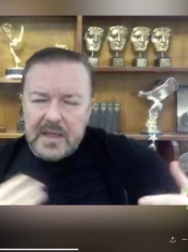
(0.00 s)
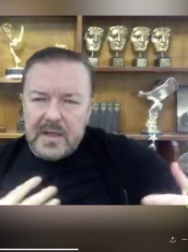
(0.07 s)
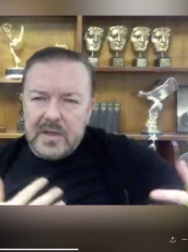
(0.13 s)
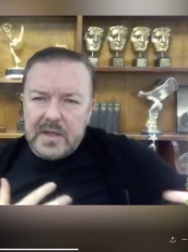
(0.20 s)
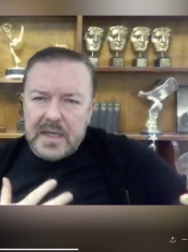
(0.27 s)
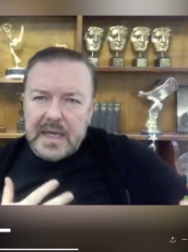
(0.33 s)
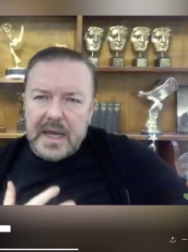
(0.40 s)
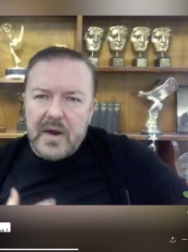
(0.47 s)

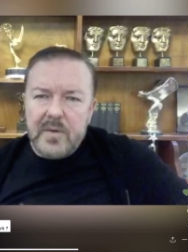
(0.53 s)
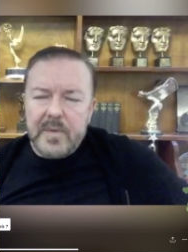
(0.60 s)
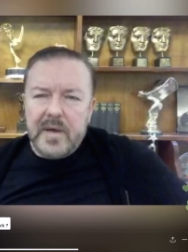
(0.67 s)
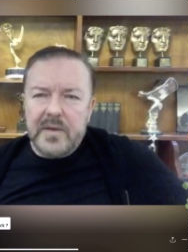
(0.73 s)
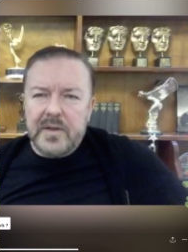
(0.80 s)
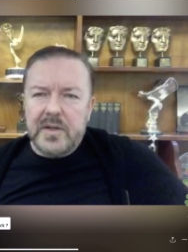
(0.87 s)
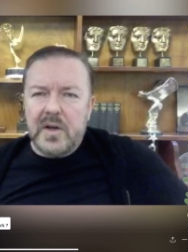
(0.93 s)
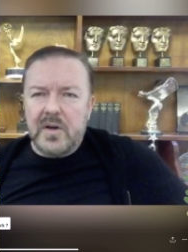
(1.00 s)
care about
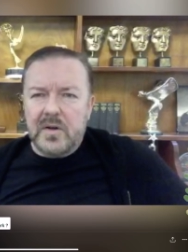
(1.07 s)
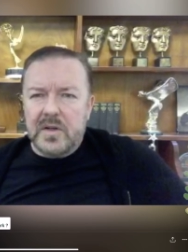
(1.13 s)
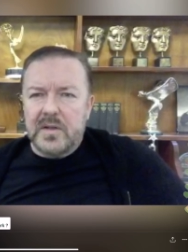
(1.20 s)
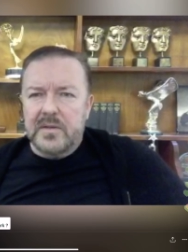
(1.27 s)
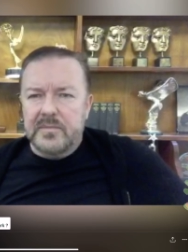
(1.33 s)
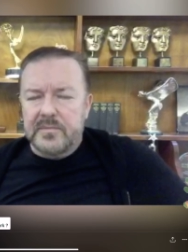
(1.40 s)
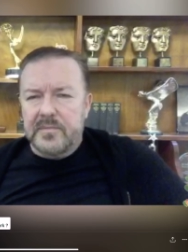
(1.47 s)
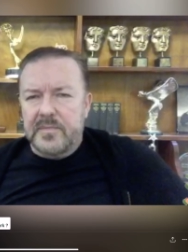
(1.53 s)
the dog.
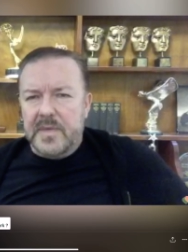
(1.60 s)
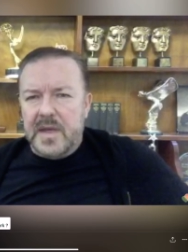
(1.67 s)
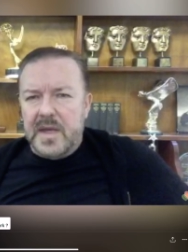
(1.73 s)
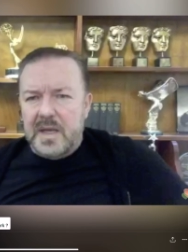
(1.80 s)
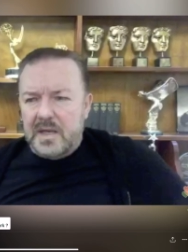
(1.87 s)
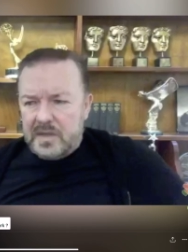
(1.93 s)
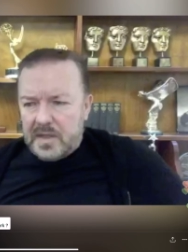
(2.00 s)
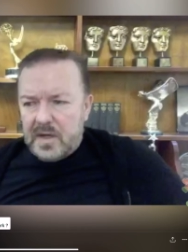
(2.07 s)

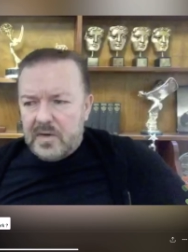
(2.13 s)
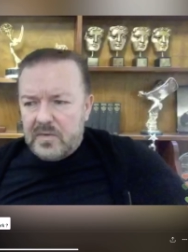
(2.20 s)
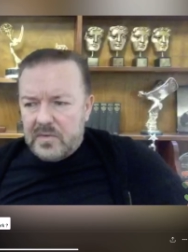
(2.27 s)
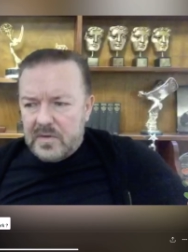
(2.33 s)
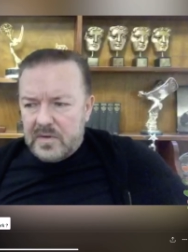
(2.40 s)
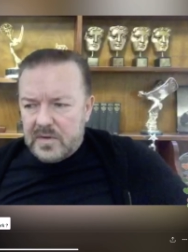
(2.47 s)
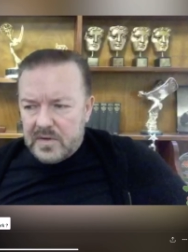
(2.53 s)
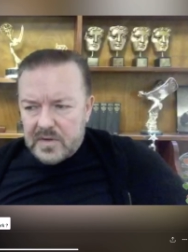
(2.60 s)
So
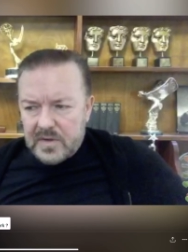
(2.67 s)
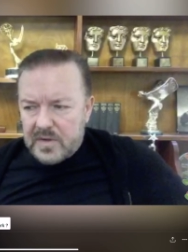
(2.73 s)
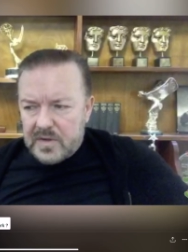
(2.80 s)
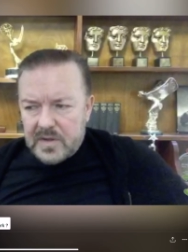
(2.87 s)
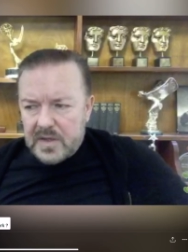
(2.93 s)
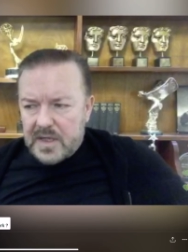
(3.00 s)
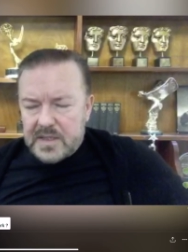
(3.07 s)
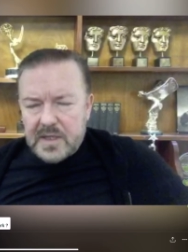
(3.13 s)

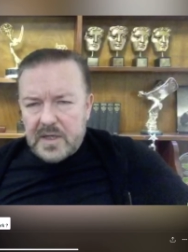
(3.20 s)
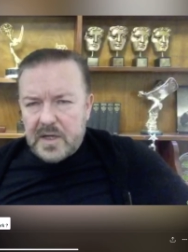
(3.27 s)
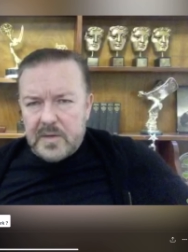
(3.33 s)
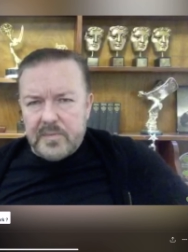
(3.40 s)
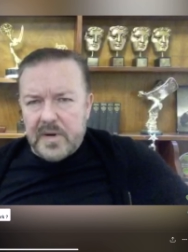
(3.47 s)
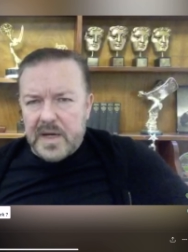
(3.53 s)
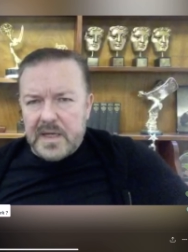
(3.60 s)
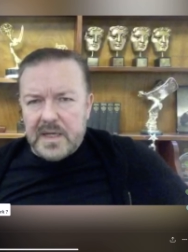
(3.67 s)
it's a
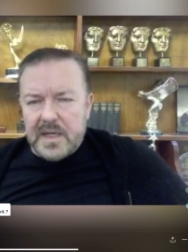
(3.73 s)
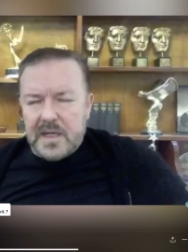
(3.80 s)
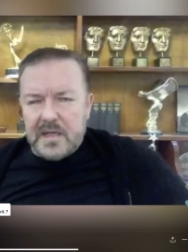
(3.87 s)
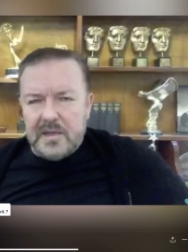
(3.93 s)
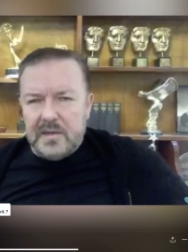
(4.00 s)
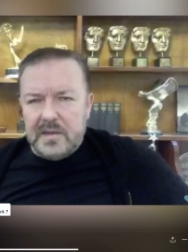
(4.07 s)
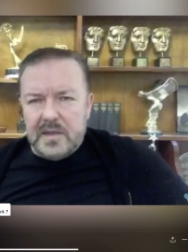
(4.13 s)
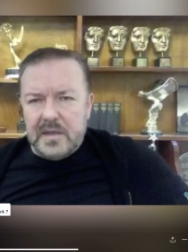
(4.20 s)
no-brainer.
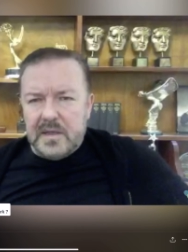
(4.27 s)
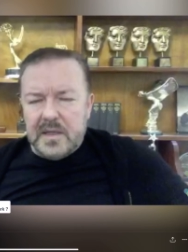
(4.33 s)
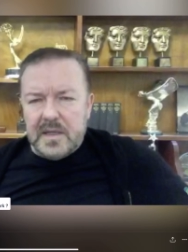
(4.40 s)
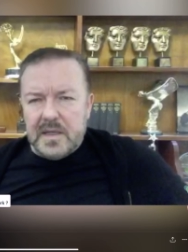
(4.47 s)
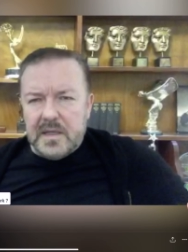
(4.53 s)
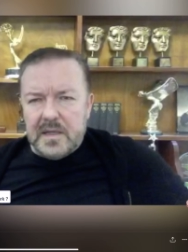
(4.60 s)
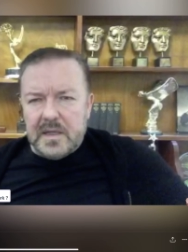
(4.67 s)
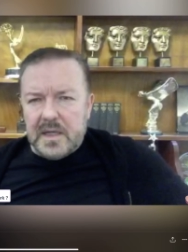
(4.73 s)

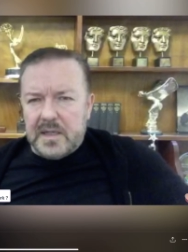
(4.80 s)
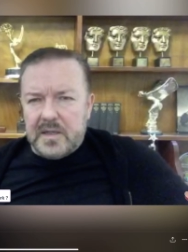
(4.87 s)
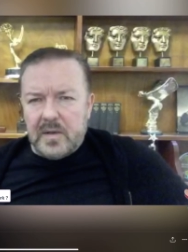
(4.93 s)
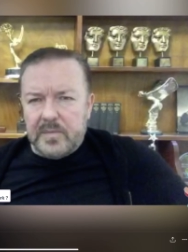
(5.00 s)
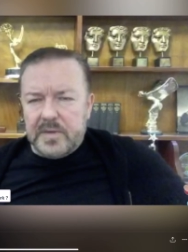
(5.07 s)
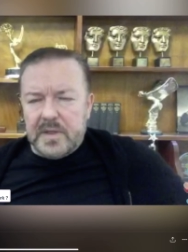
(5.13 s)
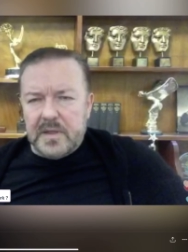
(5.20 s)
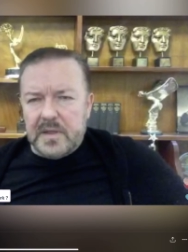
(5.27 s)

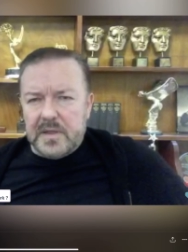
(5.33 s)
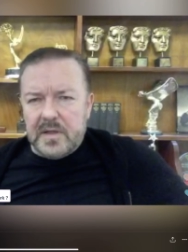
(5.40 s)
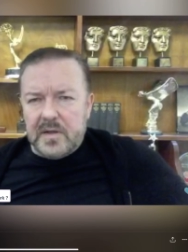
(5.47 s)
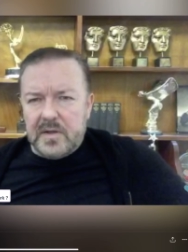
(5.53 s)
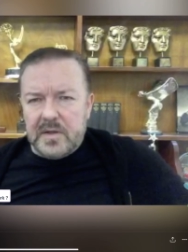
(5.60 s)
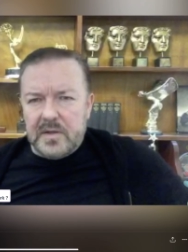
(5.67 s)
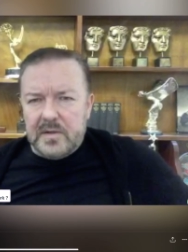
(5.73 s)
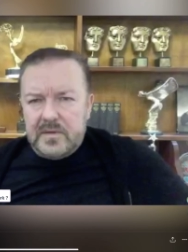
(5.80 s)
Adopt another
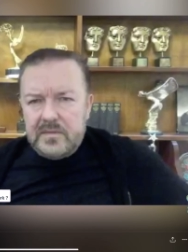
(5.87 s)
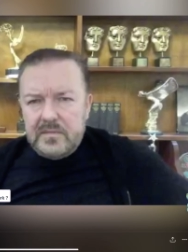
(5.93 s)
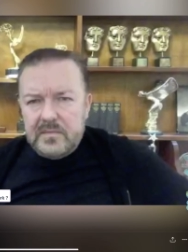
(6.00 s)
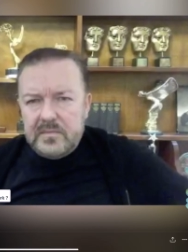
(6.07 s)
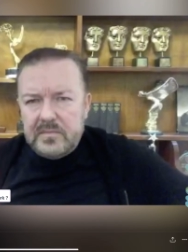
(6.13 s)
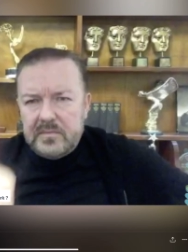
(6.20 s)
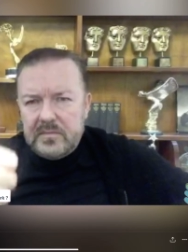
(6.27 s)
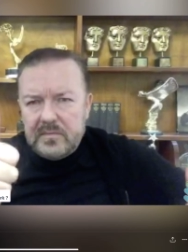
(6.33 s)
dog.
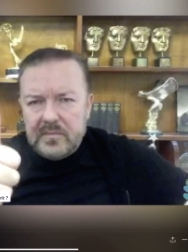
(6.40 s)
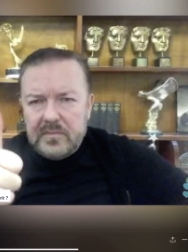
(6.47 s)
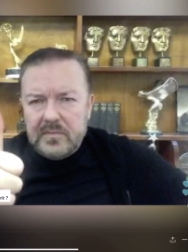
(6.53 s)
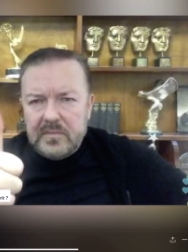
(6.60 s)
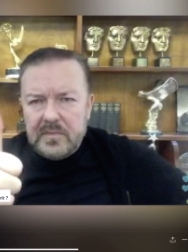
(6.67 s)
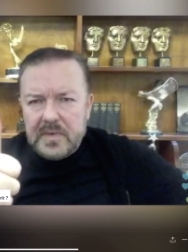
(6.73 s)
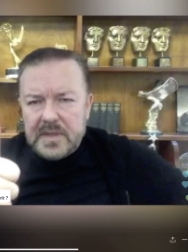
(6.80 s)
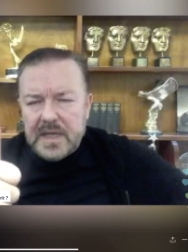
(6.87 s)

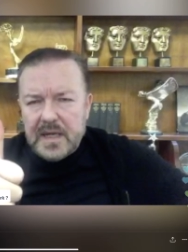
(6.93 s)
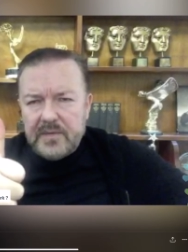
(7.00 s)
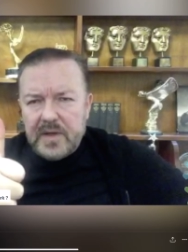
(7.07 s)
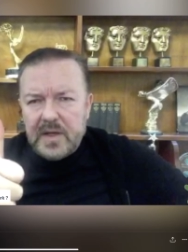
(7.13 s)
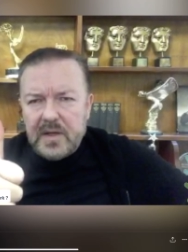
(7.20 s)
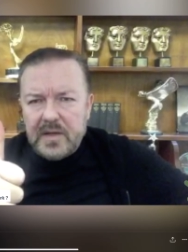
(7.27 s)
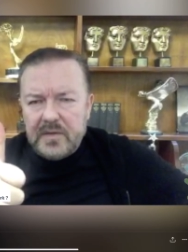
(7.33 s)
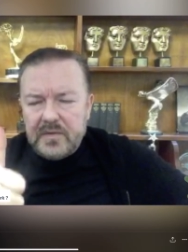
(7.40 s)
Save a
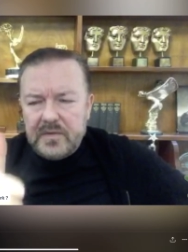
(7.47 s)
life.